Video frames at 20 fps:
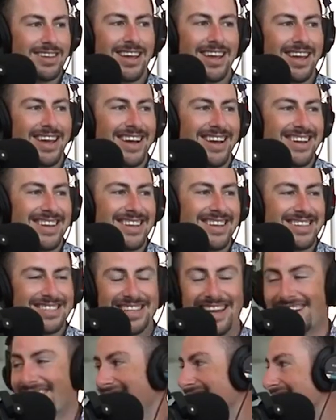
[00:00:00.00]
Yeah, yeah right?
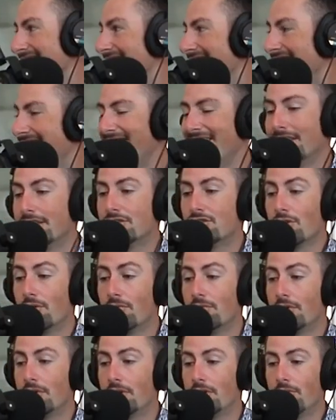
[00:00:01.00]
exactly. And
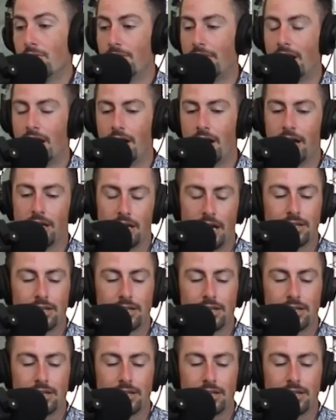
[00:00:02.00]
so when I,